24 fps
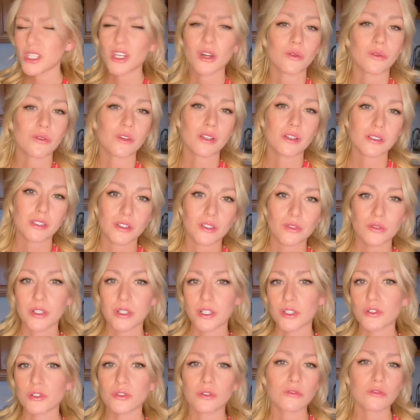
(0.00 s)
There's the
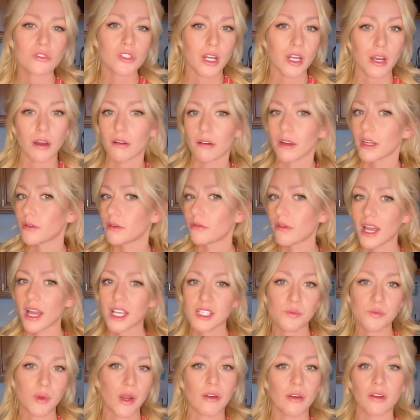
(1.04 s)
traditional cherry and
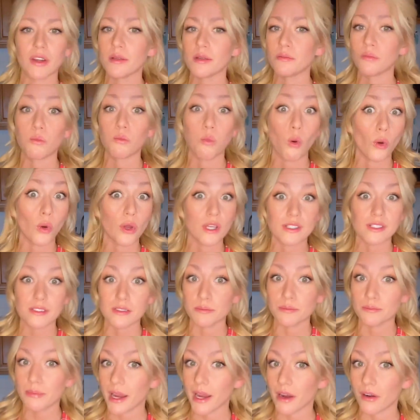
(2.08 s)
raspberry and
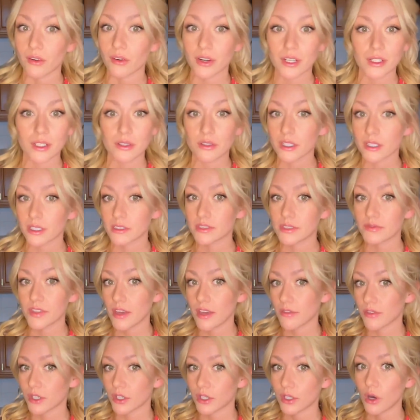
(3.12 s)
boysenberry. You could give
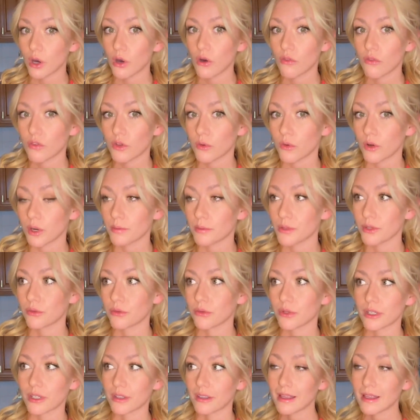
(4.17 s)
it a go if you want to be
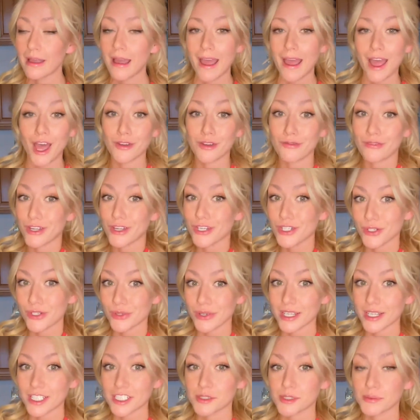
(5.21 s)
real
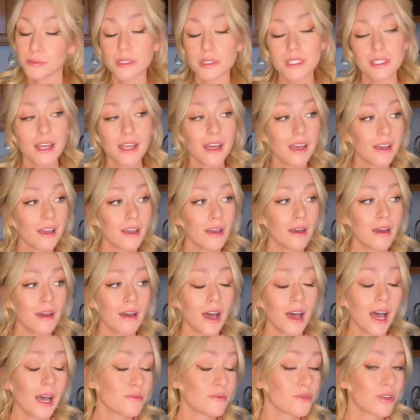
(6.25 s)
adventurous. But today,
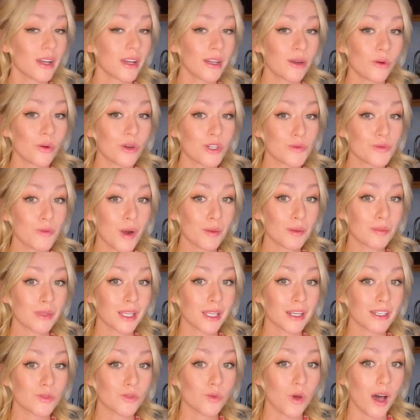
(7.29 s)
I'm trying orange marmalade
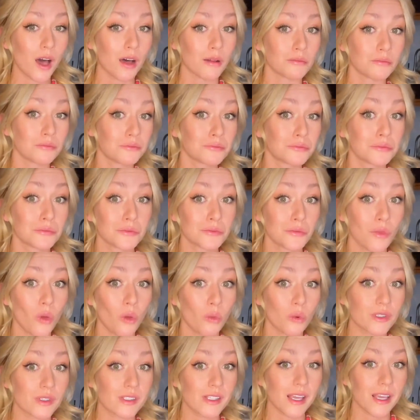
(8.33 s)
as well.
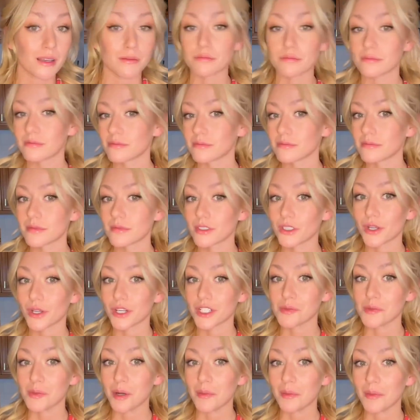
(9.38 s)
We'll see. It's a good
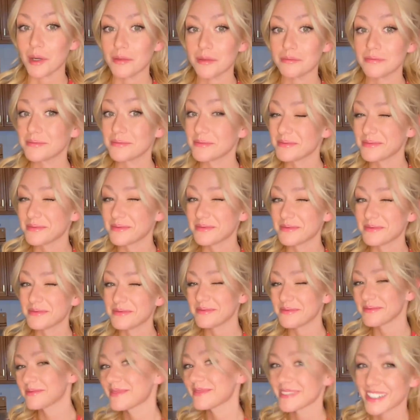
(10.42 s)
experiment.
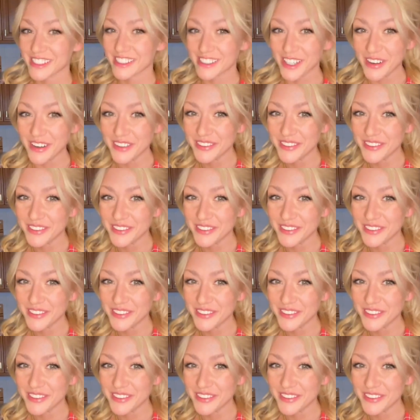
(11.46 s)
Let's go.